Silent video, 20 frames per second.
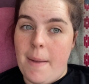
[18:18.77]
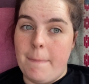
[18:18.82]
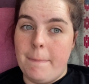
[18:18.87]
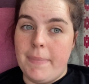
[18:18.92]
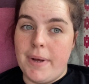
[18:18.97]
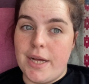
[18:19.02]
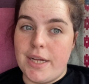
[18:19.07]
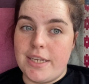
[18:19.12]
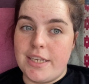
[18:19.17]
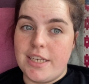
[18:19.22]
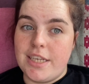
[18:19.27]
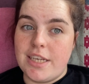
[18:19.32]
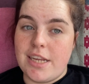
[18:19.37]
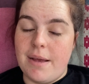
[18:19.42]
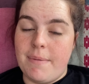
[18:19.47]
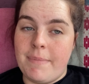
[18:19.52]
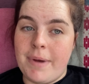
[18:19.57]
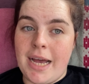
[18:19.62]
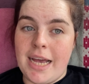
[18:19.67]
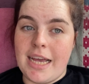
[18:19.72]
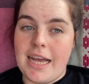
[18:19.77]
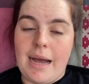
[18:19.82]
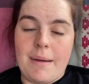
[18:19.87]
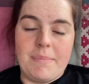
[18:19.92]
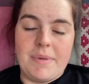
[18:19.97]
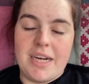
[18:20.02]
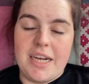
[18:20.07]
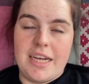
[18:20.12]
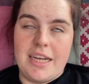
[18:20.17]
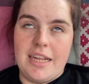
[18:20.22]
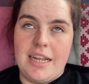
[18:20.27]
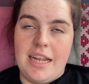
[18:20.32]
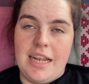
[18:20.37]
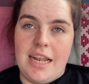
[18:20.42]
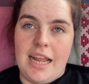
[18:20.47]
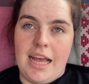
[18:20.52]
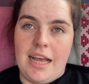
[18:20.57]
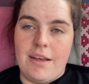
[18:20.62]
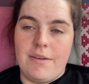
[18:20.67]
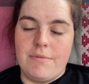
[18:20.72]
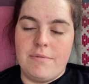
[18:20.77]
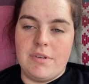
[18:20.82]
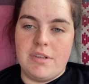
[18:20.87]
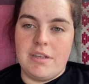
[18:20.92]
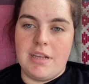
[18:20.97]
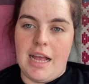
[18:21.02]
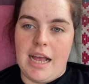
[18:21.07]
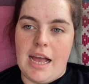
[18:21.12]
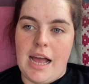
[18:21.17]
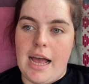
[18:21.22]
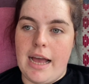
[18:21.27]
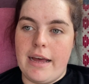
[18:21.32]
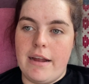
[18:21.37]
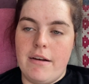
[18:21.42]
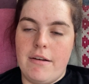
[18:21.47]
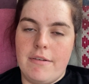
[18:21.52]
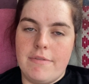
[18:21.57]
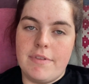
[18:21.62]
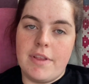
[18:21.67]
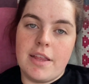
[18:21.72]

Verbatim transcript: but my camera like was like hanging off.